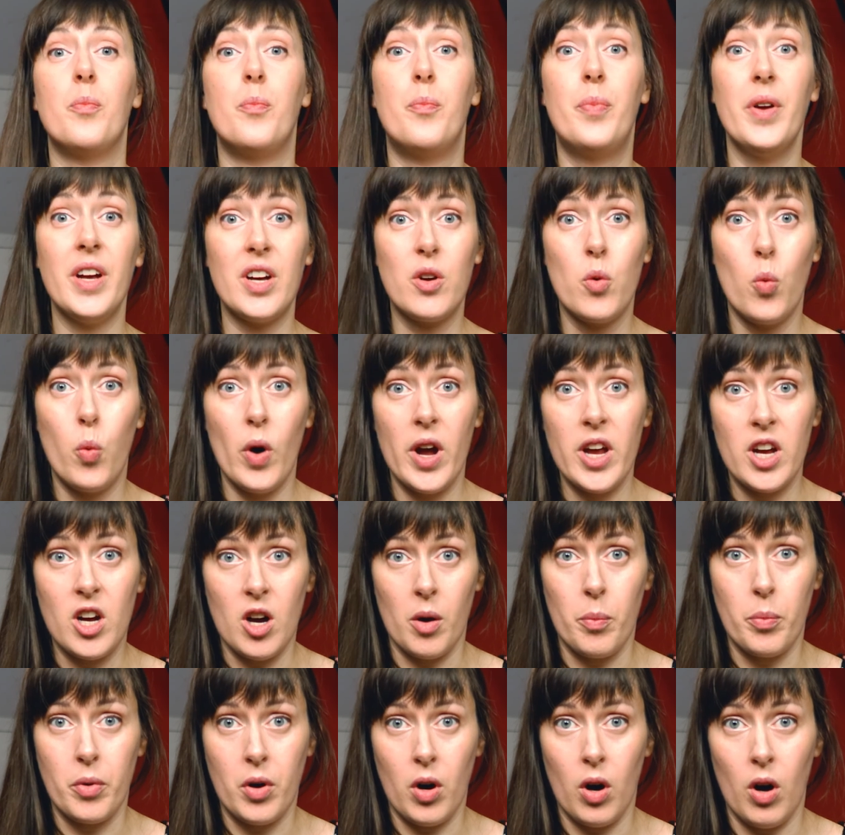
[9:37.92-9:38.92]
big
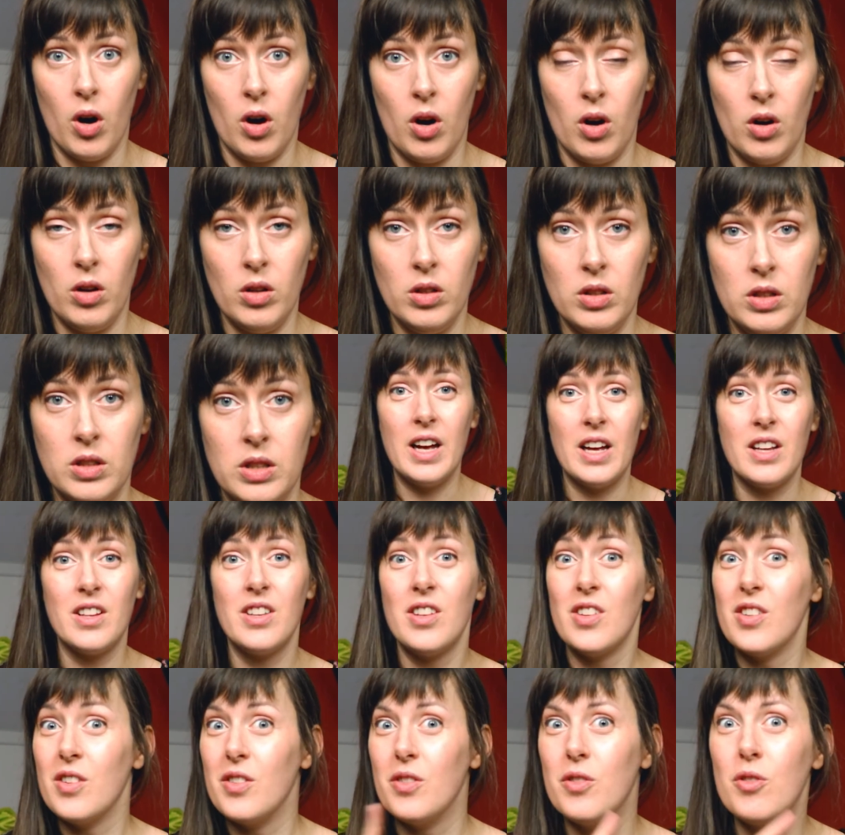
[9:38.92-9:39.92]
wake-up call,
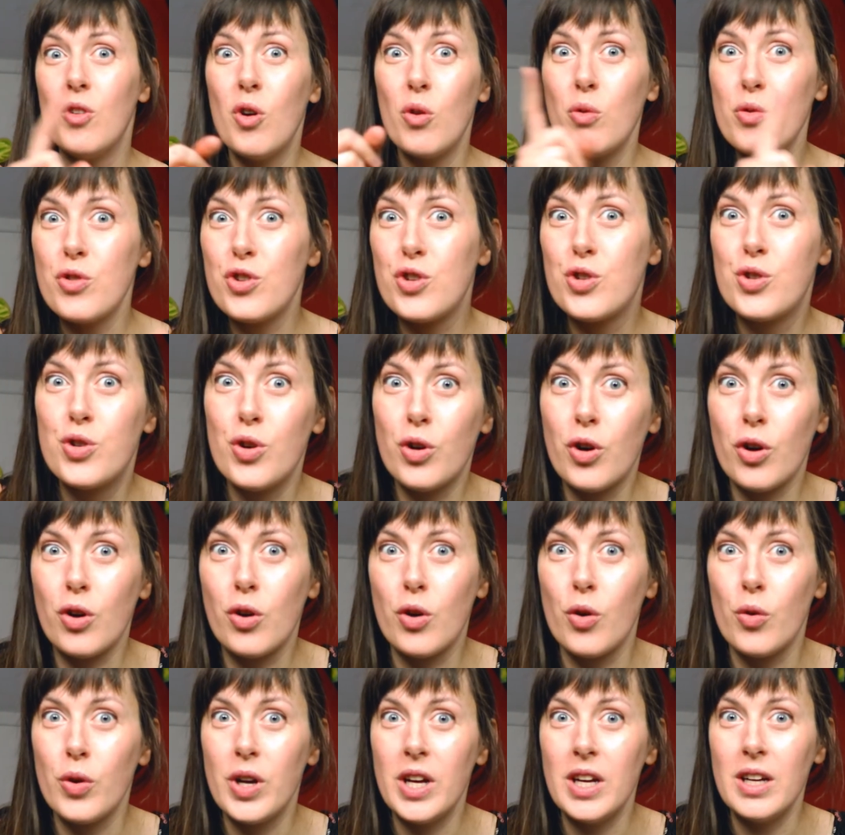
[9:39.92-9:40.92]
and no
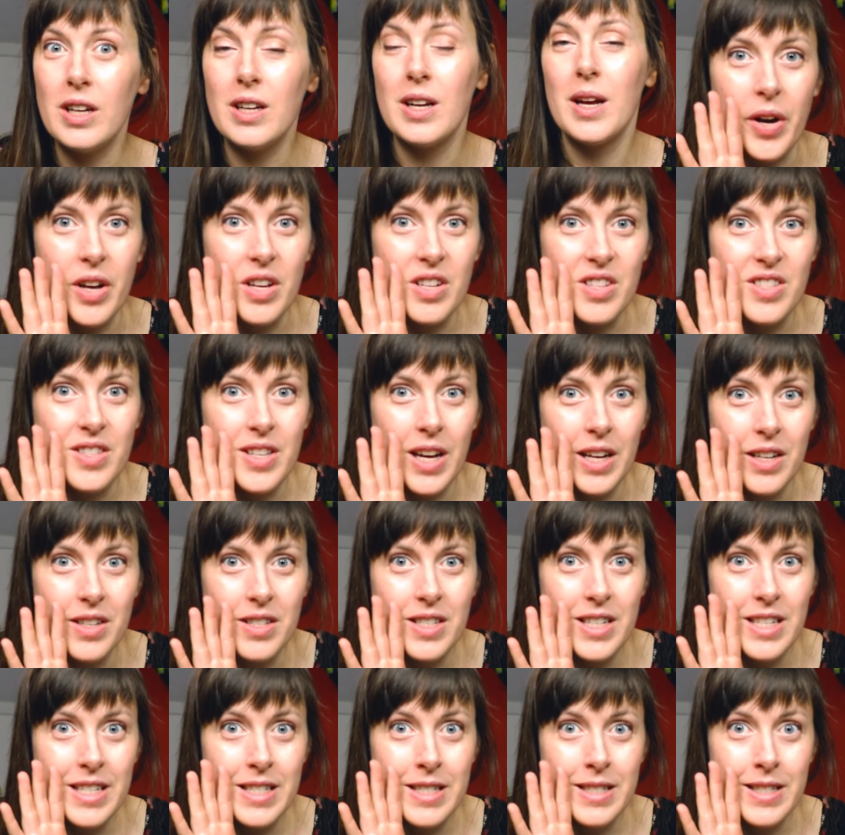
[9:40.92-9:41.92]
sugarcoating, pun
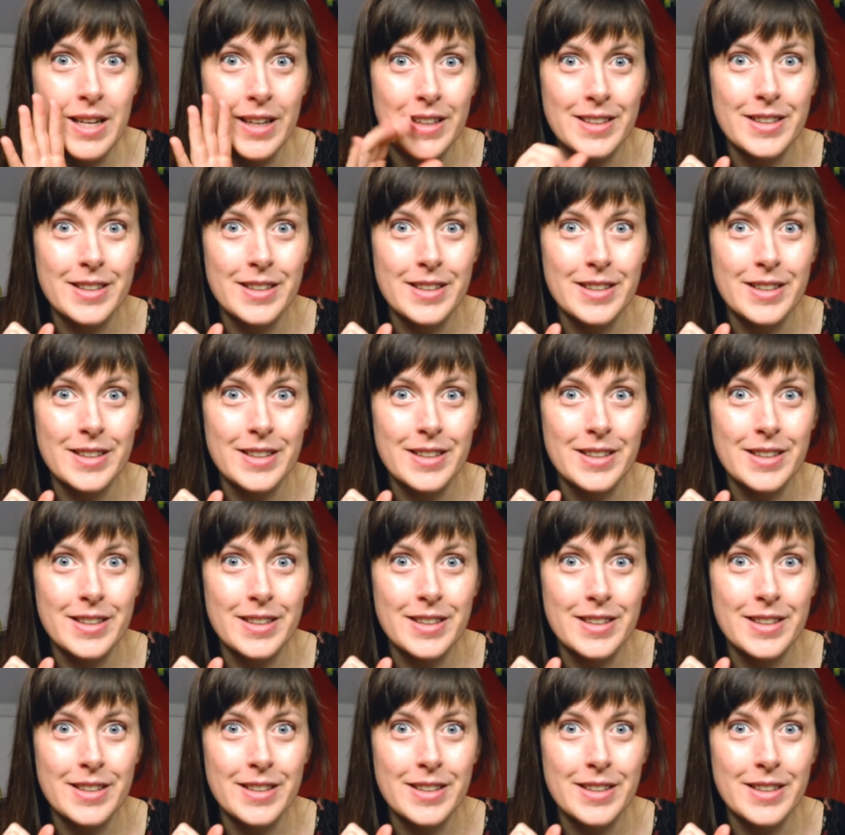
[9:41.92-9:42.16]
intended.